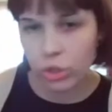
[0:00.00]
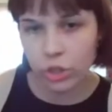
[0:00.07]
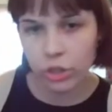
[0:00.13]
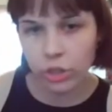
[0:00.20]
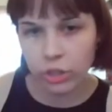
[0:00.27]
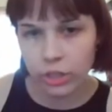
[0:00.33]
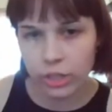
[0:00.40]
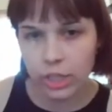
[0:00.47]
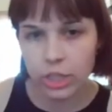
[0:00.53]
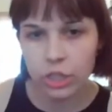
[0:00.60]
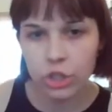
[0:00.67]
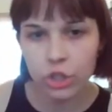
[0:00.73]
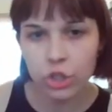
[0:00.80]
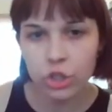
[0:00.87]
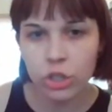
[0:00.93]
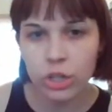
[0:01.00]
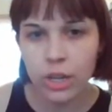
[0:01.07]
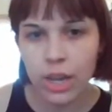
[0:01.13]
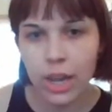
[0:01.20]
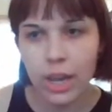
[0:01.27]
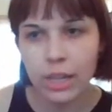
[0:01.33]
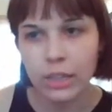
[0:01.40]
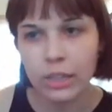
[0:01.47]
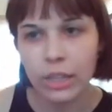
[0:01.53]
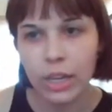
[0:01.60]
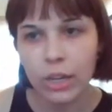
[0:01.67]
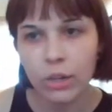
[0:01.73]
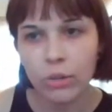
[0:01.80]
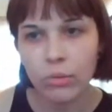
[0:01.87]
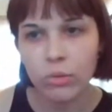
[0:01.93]
her dish and
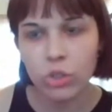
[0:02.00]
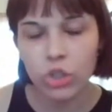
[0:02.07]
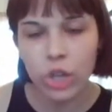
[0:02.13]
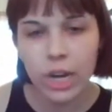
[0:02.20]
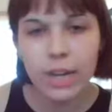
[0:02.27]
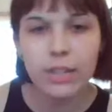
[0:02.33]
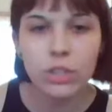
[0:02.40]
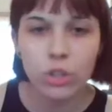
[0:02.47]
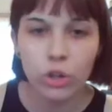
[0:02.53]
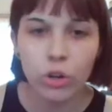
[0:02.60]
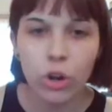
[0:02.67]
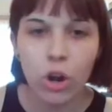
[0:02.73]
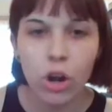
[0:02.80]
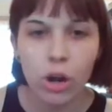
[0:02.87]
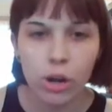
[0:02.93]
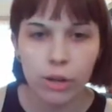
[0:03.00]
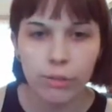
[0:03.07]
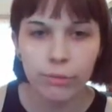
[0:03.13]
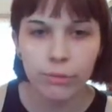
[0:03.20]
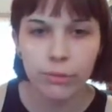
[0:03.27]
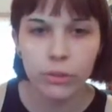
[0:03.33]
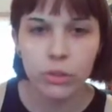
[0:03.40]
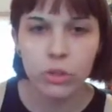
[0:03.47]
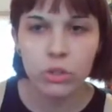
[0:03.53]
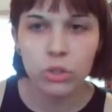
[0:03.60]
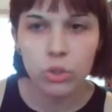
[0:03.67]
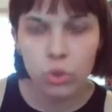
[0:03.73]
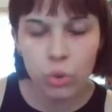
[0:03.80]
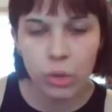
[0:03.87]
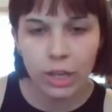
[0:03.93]
like chase her off
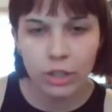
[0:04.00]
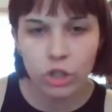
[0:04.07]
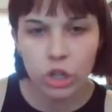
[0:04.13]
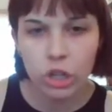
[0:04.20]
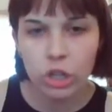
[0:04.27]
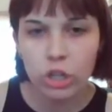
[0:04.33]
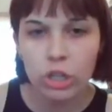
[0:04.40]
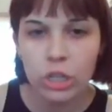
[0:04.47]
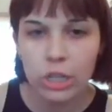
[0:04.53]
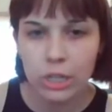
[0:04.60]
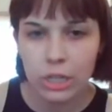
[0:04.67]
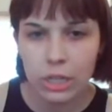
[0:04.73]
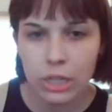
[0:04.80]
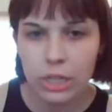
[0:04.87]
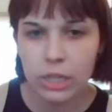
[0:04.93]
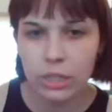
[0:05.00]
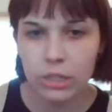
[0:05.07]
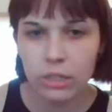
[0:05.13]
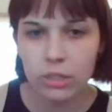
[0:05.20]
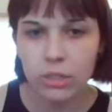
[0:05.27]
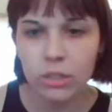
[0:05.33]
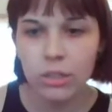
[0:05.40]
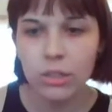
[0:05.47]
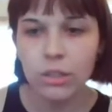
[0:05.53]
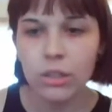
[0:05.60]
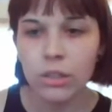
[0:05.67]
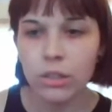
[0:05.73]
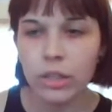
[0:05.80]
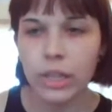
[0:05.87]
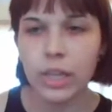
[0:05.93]
so that she couldn't eat.
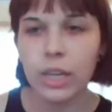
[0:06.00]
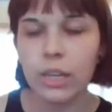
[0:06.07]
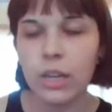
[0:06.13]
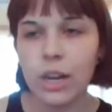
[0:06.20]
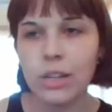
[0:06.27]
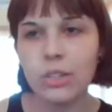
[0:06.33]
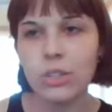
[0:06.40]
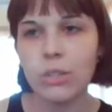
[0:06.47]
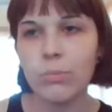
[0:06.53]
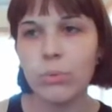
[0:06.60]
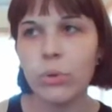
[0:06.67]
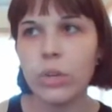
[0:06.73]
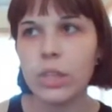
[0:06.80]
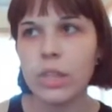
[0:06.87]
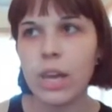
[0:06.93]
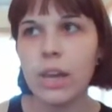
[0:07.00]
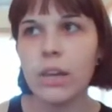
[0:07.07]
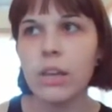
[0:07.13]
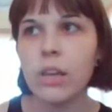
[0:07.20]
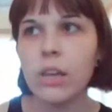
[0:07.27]
Like, it got to the point that